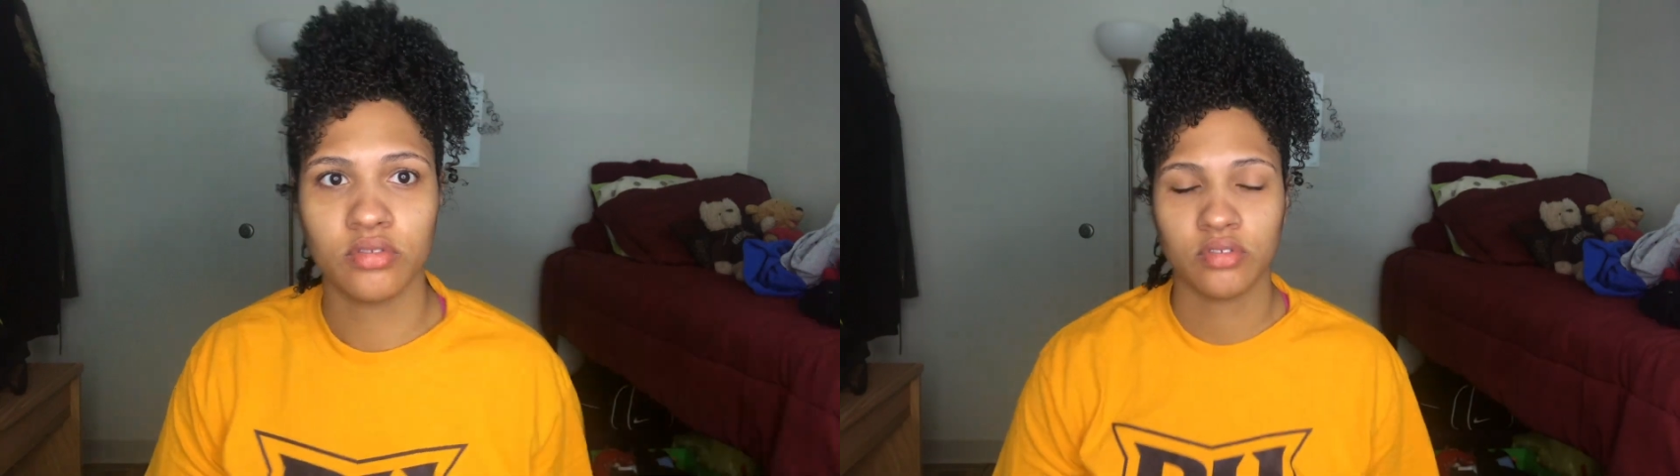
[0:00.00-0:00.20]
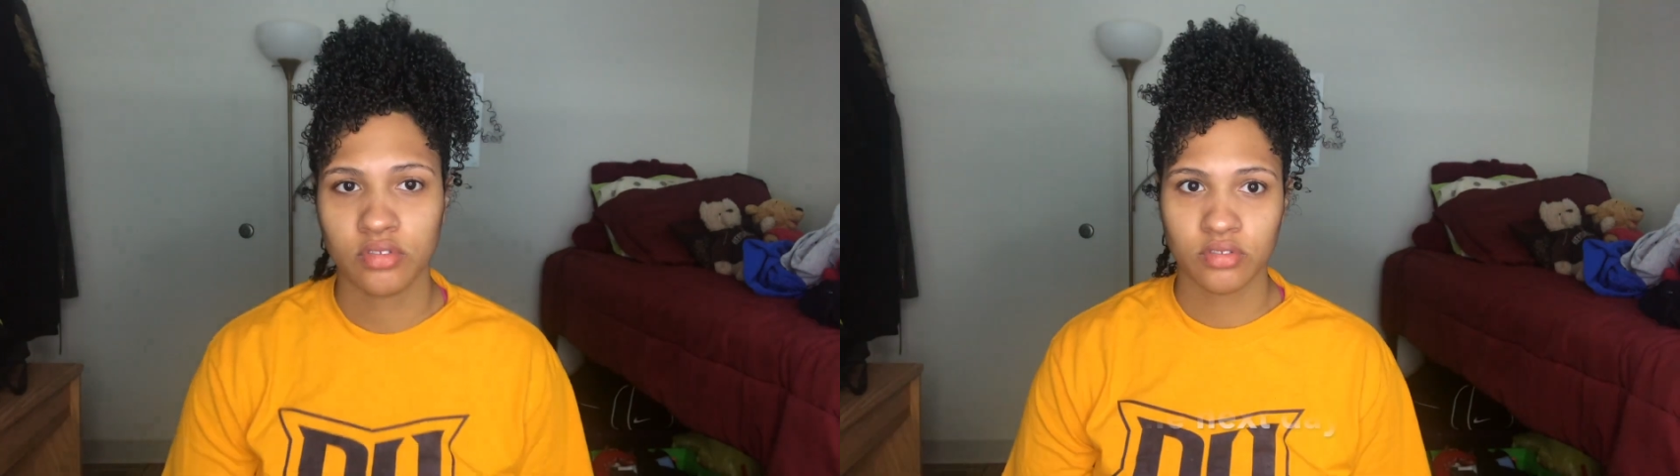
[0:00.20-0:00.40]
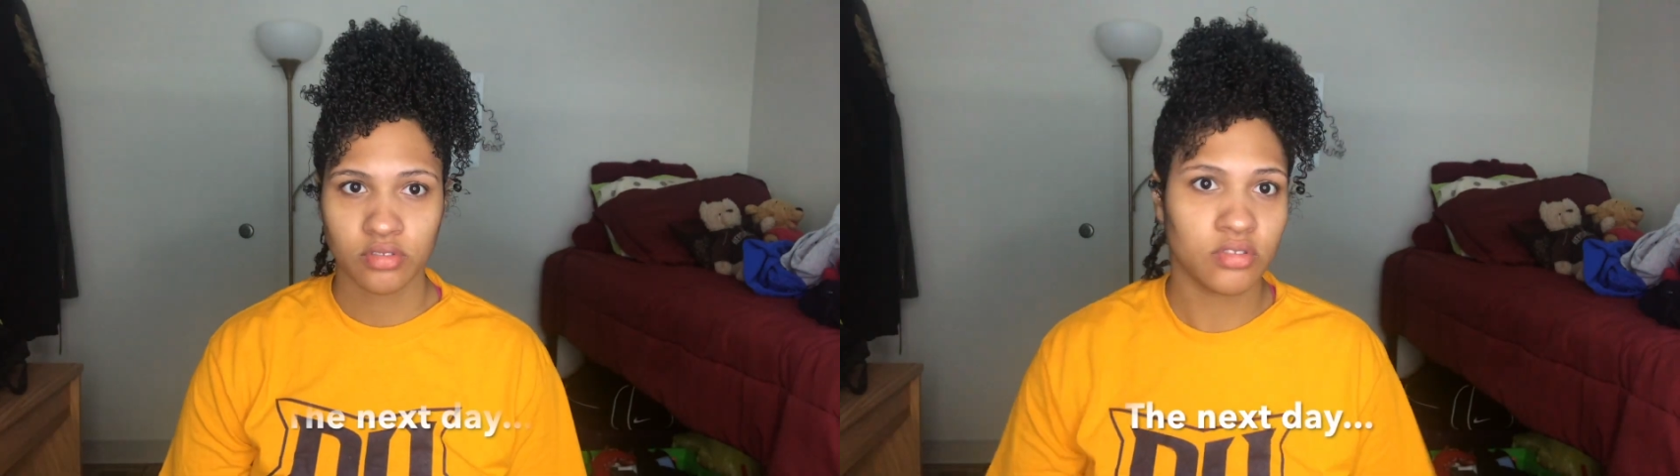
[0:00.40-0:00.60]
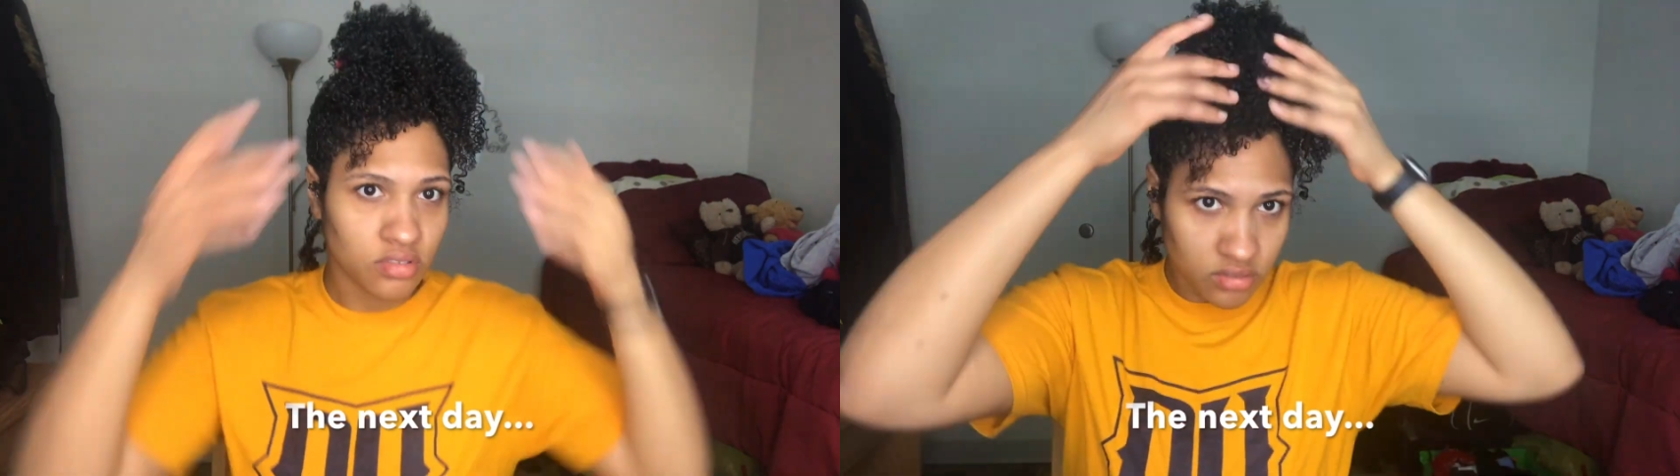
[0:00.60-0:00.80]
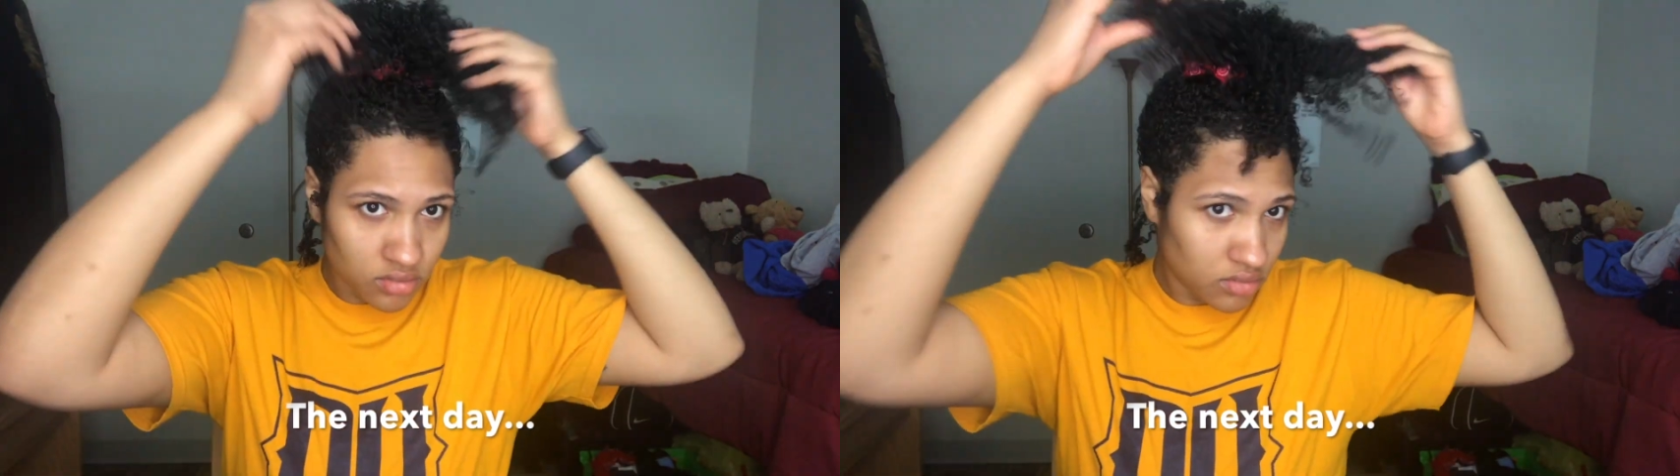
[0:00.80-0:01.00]
go to sleep for
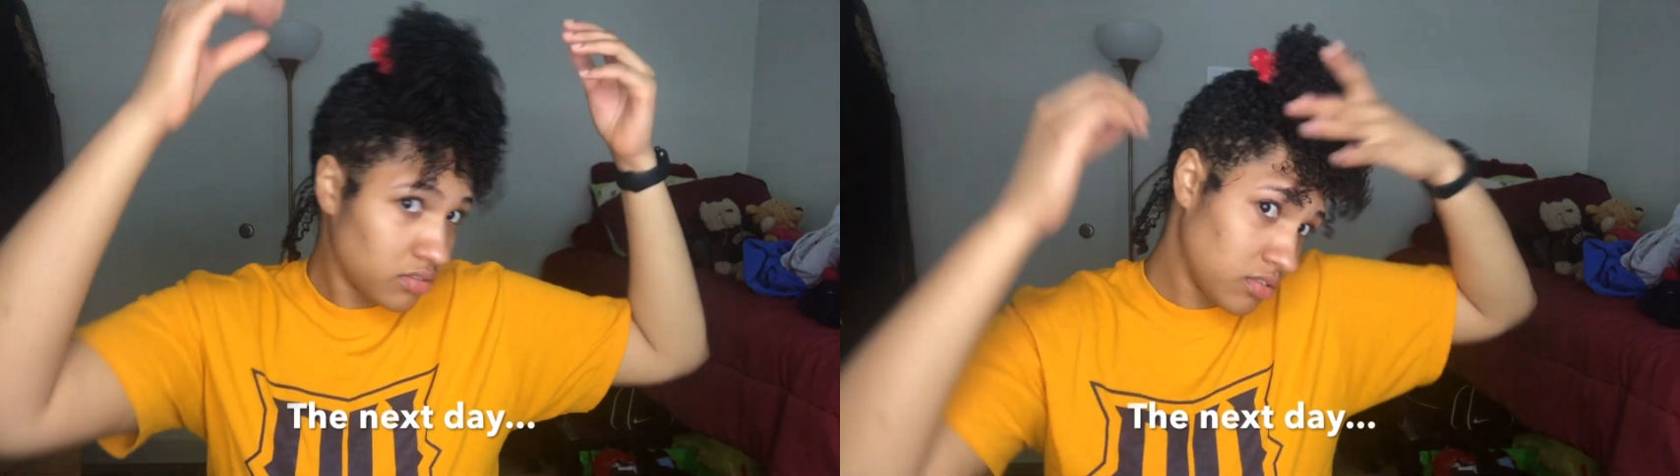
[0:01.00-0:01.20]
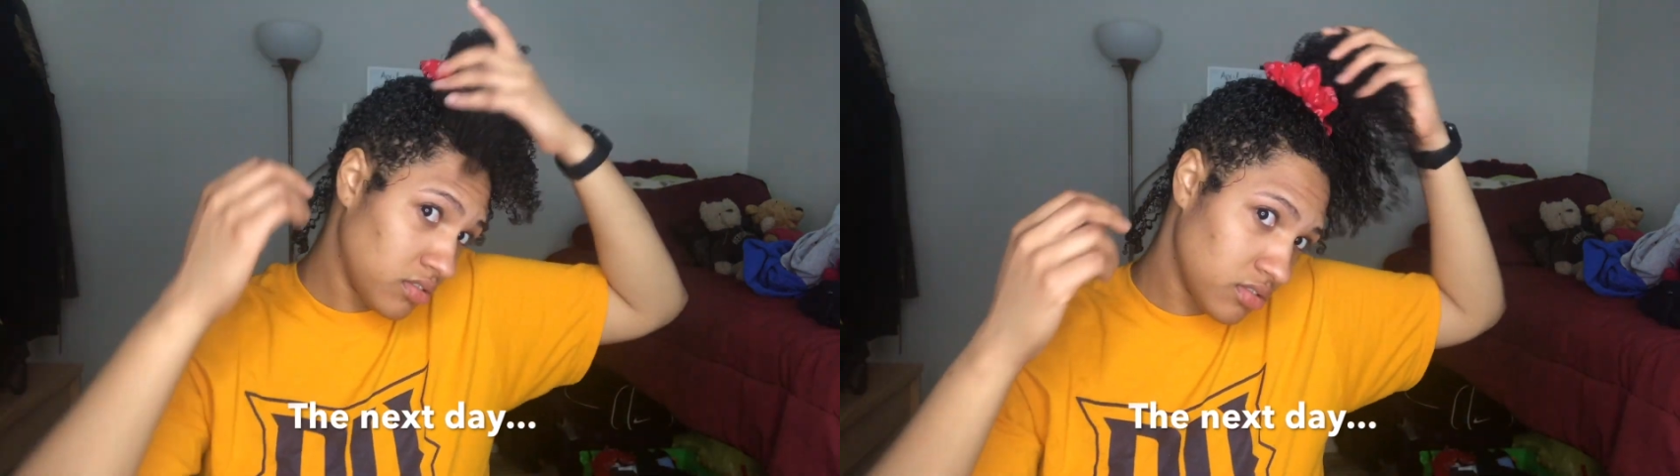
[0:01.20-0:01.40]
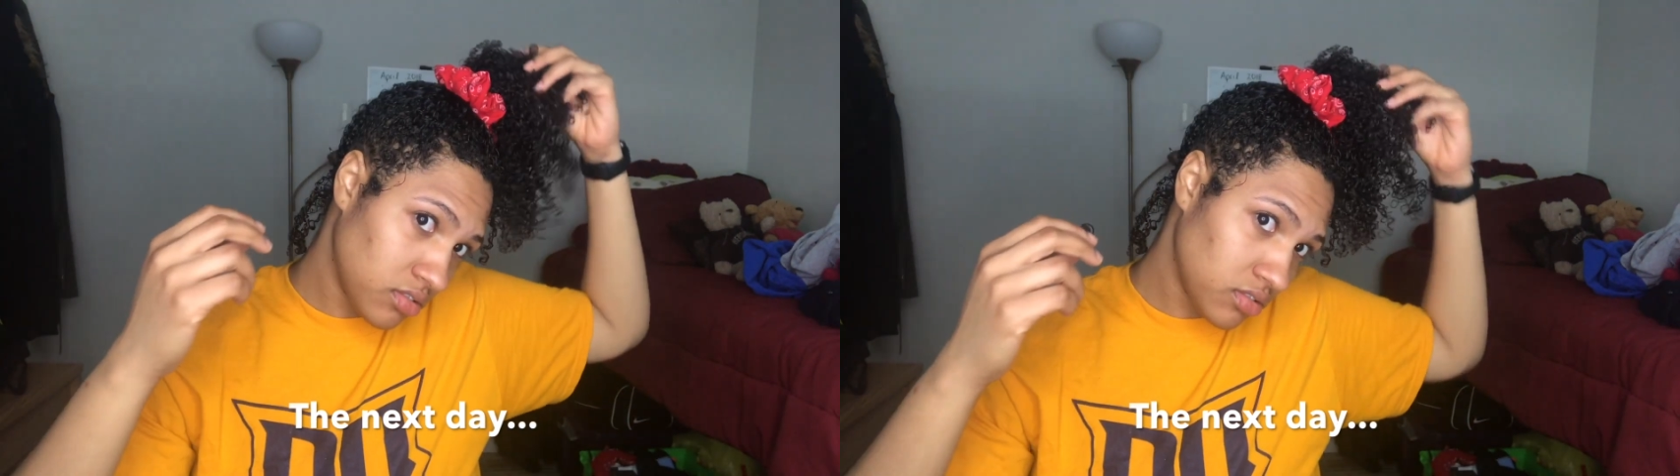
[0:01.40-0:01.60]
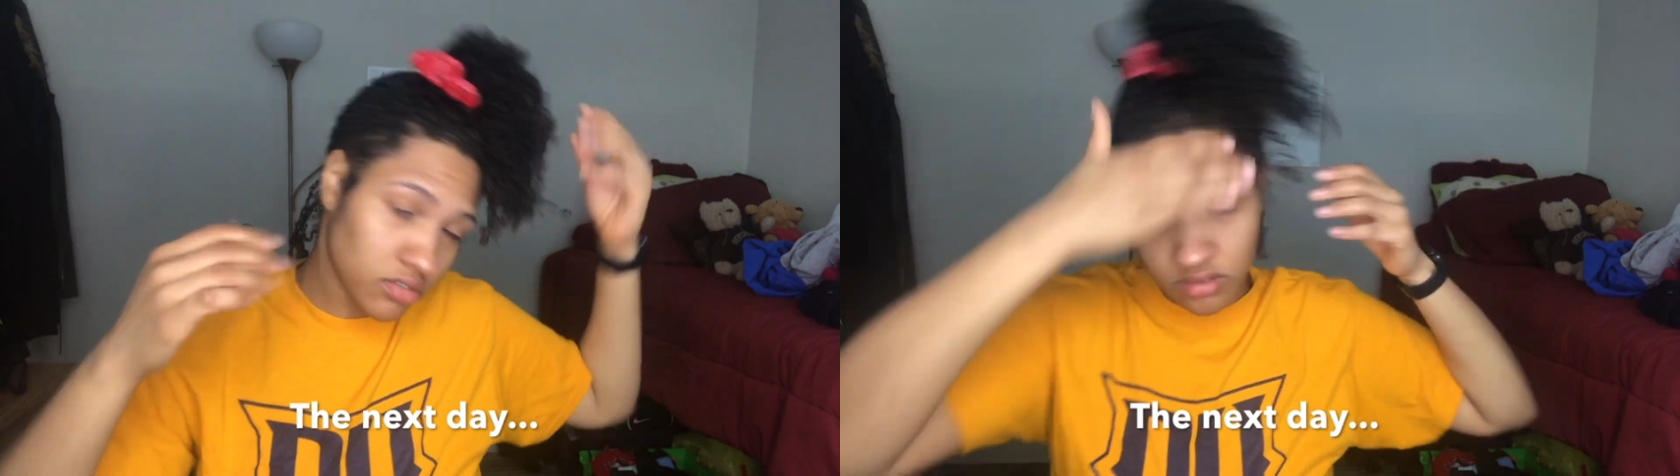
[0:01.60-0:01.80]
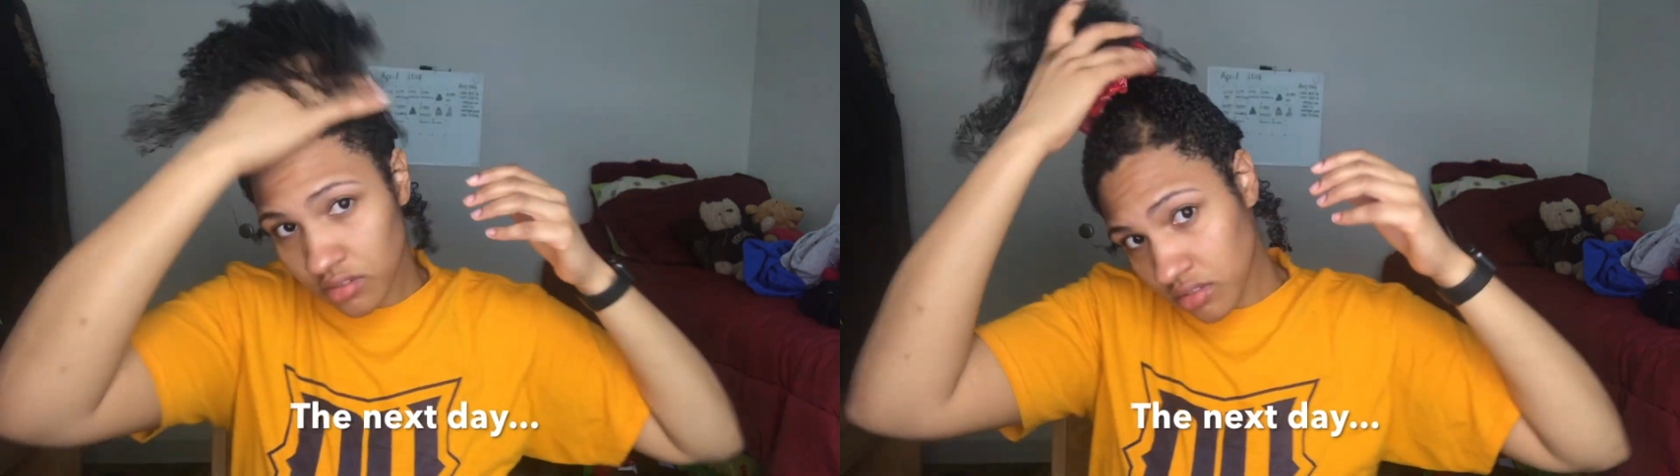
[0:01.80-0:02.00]
the night.
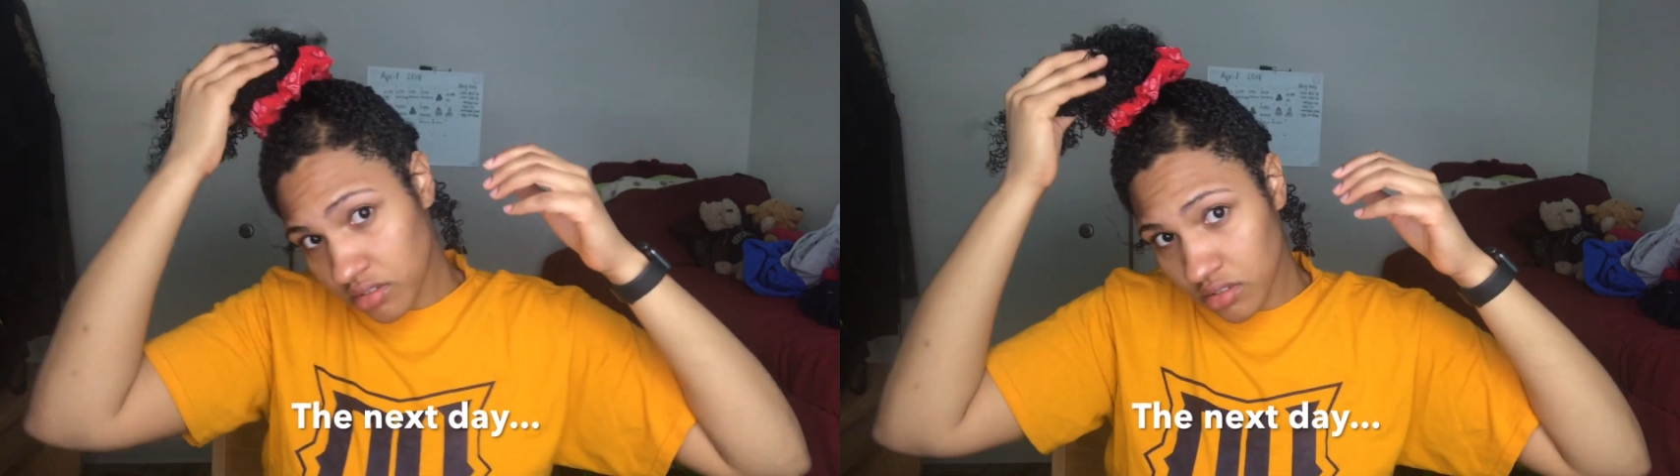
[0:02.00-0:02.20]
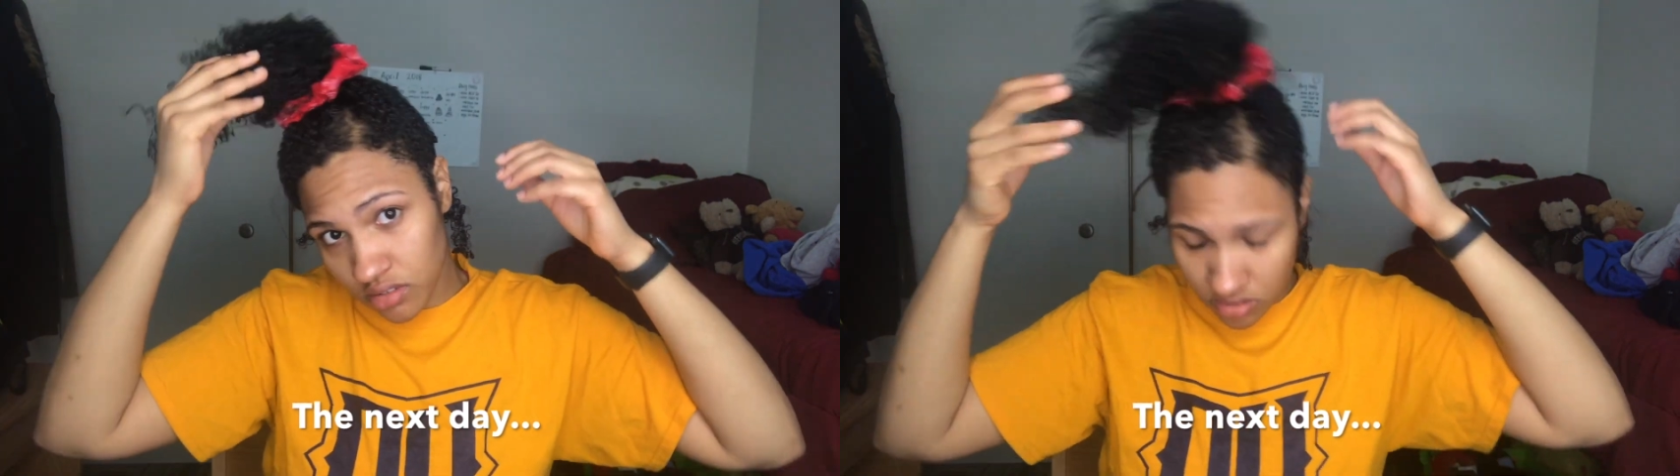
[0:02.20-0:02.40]
When you wake up the